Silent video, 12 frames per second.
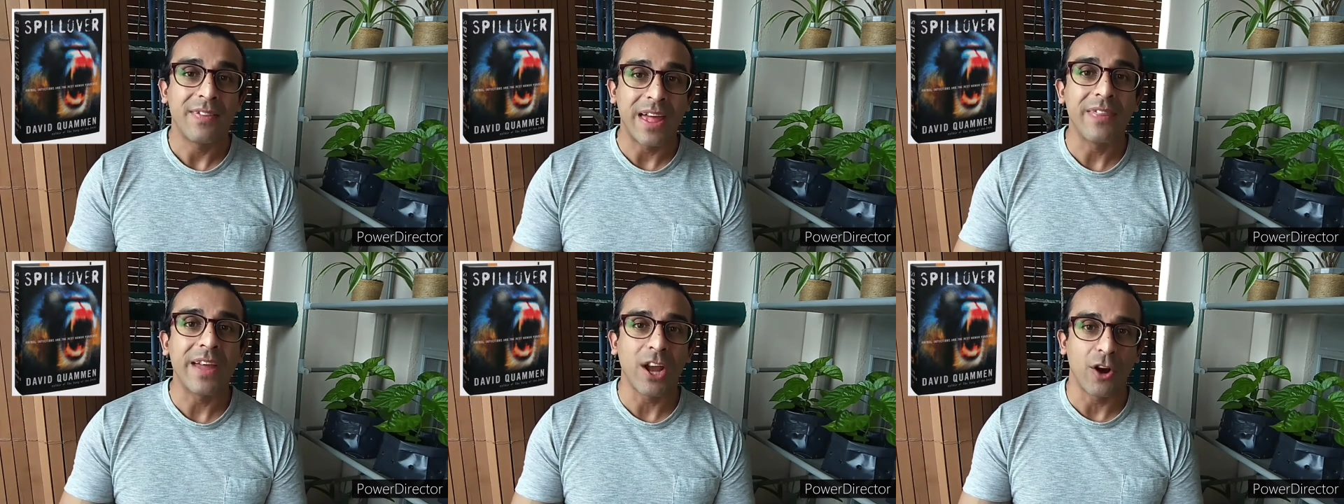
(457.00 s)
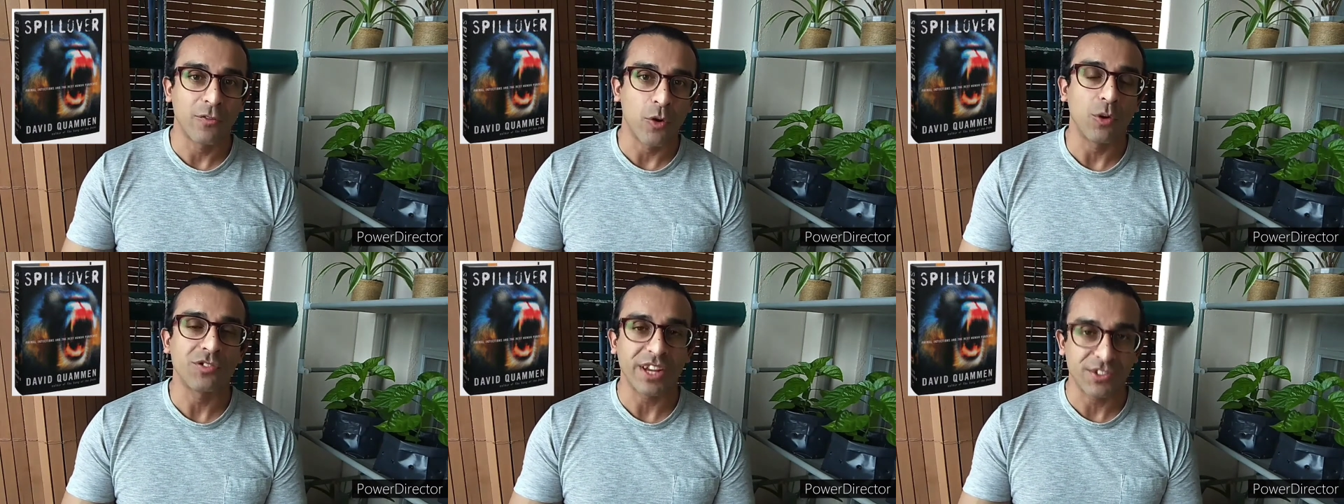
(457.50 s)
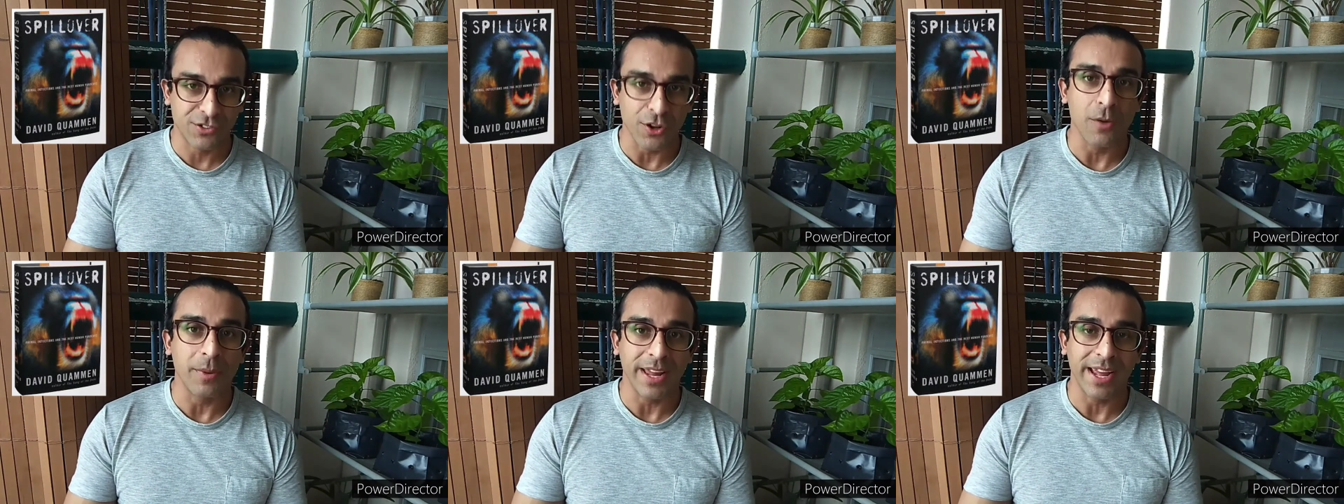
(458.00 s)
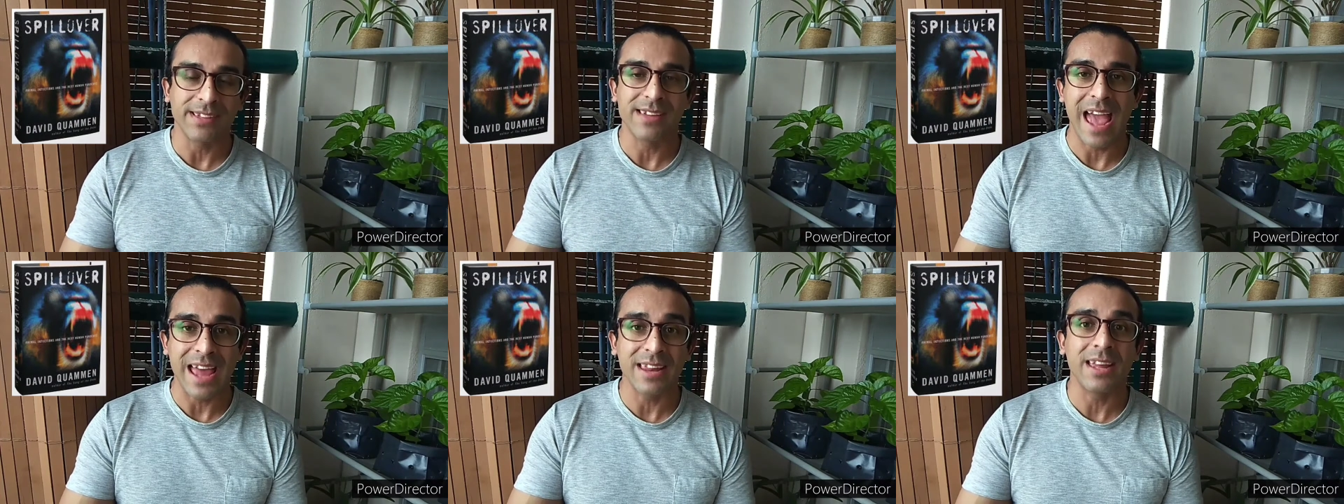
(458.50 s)
And then they, of course,
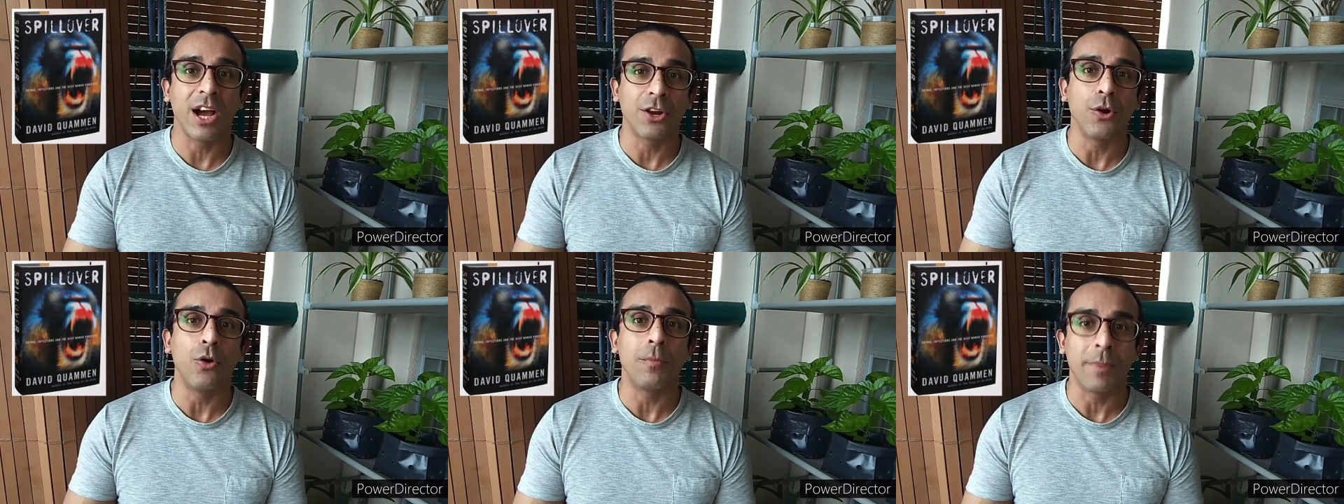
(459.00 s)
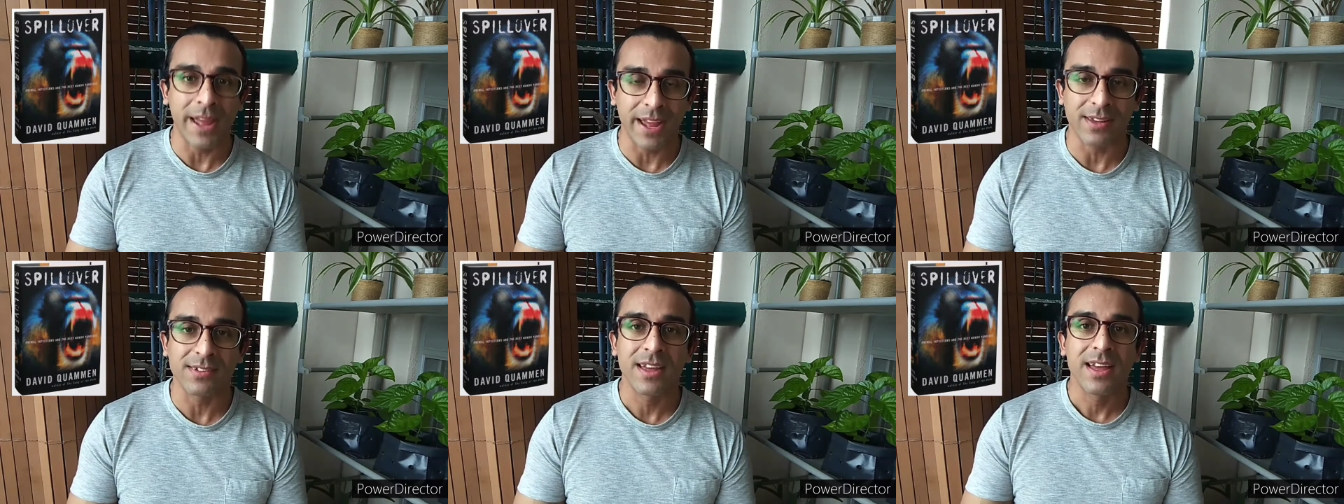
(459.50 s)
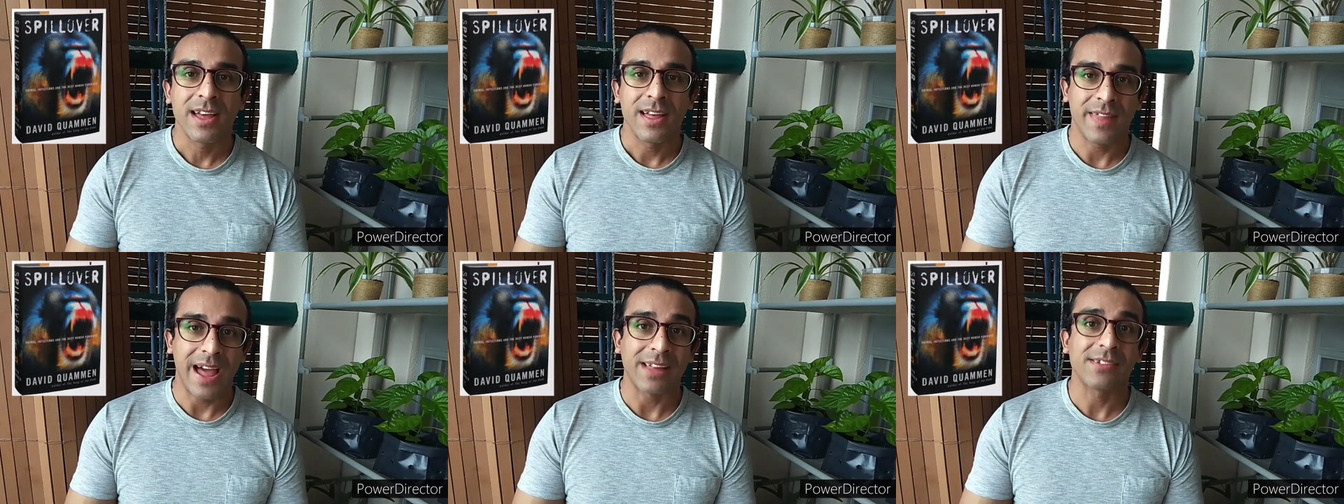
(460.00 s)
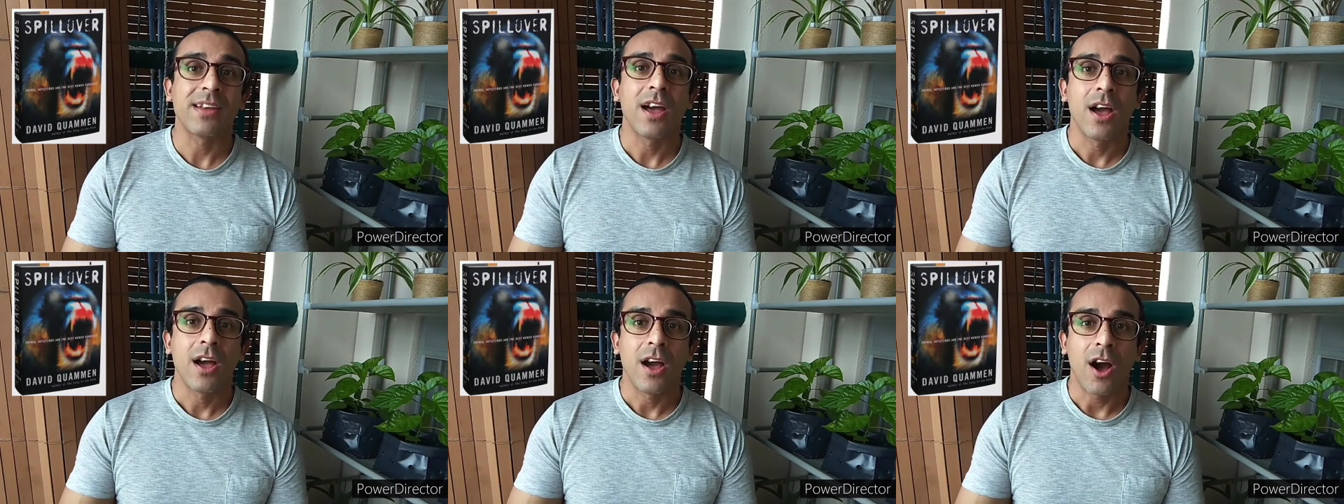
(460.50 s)
exterminate any and all pigs
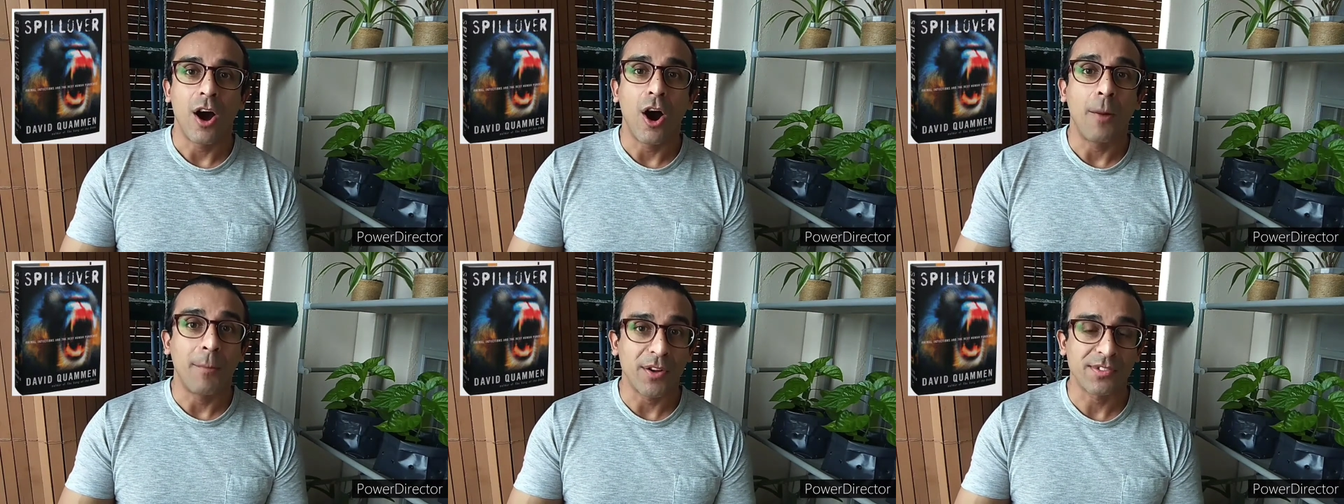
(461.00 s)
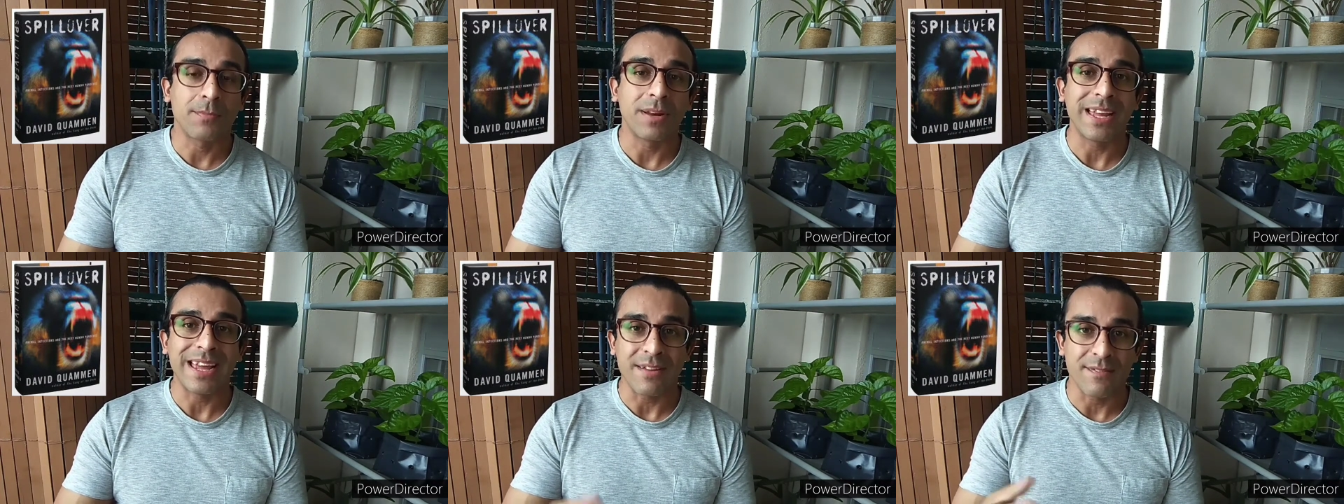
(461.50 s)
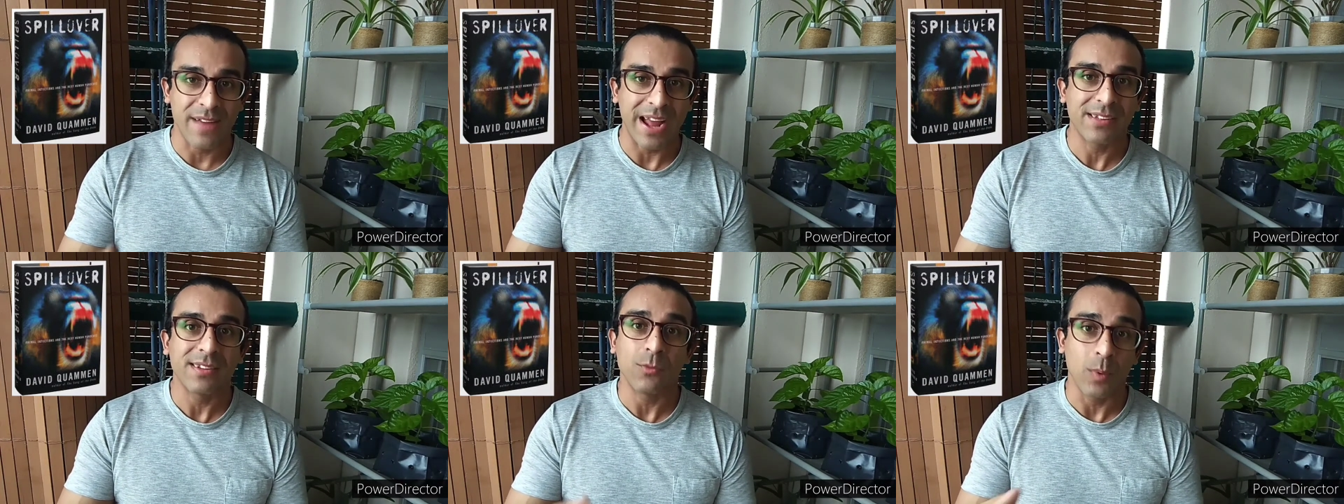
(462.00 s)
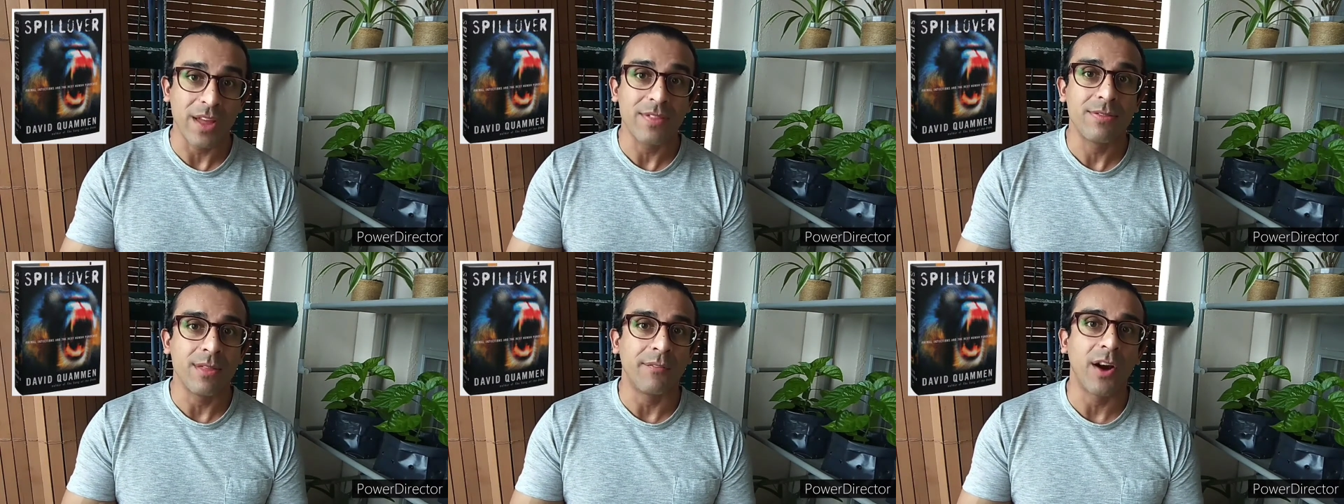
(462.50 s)
that are possibly infected
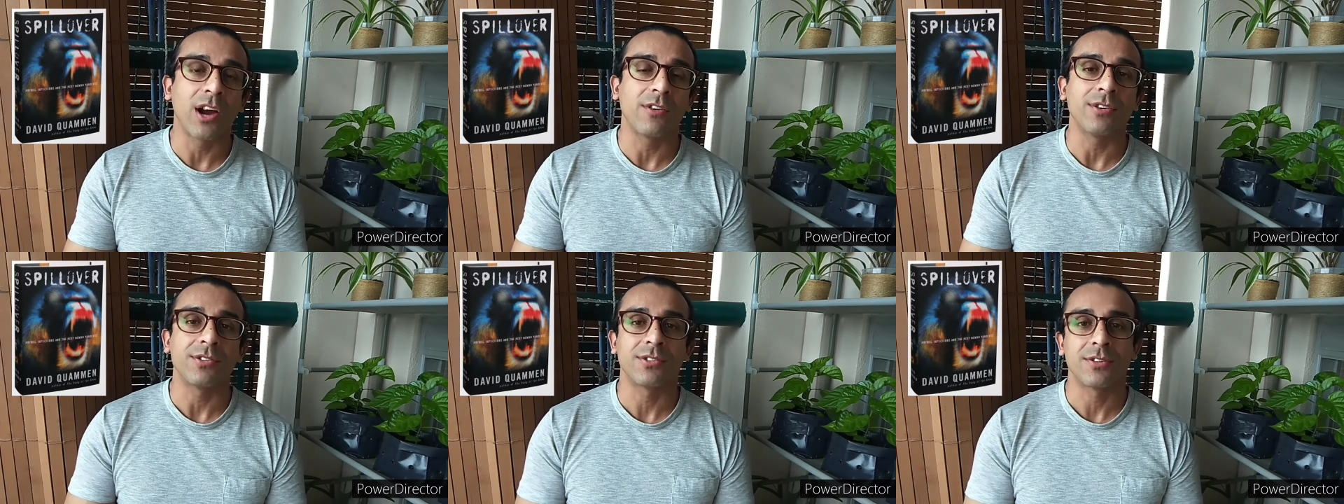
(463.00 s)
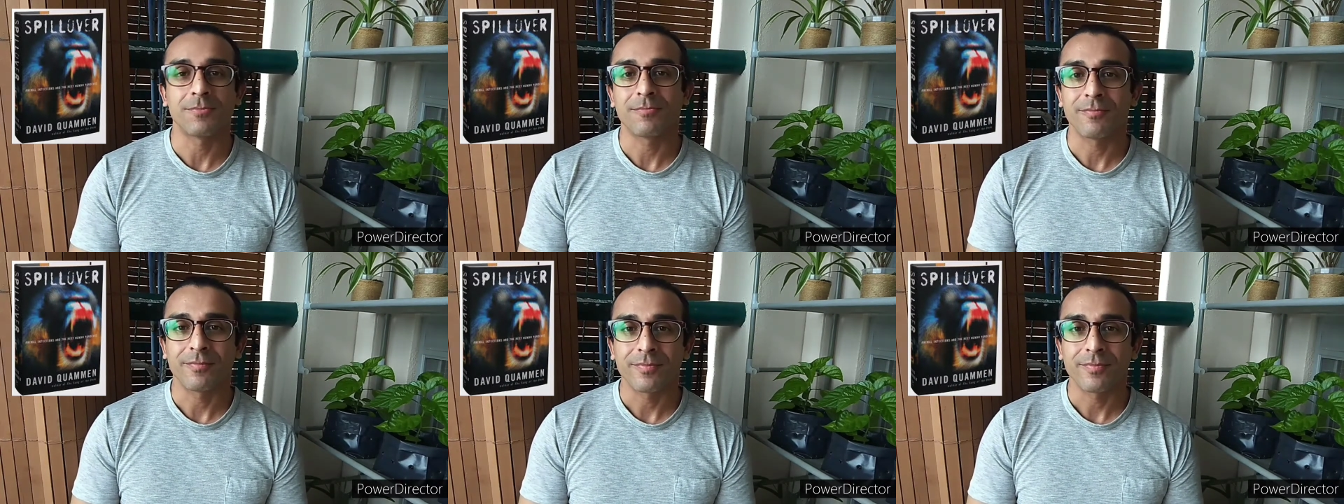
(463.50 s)
with the virus.